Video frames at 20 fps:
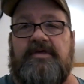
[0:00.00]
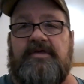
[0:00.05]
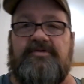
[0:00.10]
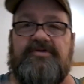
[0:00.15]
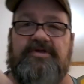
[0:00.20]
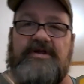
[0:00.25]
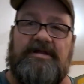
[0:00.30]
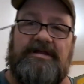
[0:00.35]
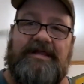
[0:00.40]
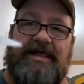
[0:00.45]

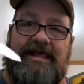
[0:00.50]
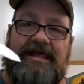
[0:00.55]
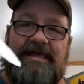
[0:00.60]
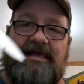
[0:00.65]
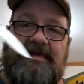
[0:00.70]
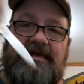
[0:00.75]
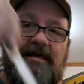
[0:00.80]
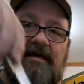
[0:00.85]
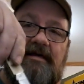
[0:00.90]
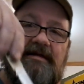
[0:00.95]
There's a
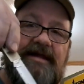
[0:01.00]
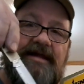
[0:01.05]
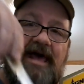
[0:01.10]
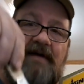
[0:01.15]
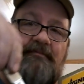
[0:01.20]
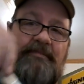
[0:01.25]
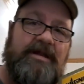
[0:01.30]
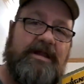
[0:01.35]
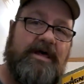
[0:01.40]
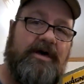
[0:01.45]
link
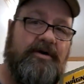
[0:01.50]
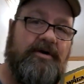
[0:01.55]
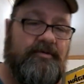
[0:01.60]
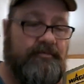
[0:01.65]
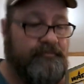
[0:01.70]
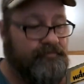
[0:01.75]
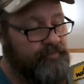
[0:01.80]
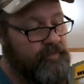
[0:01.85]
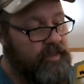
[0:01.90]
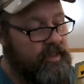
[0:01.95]
down
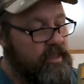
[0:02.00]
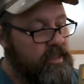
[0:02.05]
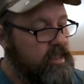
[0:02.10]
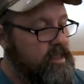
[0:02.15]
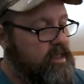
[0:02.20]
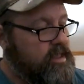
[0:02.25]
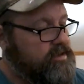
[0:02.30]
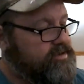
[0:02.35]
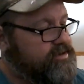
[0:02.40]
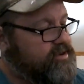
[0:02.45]
below
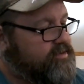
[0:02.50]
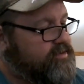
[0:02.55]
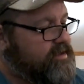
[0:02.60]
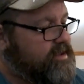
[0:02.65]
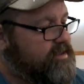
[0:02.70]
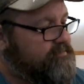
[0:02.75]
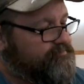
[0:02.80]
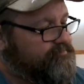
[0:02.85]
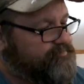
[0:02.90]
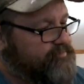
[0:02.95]
to
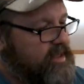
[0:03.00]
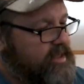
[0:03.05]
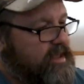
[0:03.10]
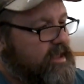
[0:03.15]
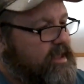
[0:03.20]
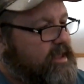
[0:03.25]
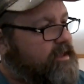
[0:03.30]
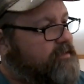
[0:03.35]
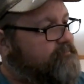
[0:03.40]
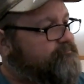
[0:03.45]
it.
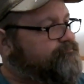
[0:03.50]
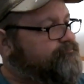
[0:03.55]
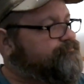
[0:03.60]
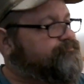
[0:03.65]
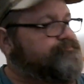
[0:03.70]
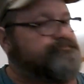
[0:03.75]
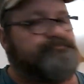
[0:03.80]
There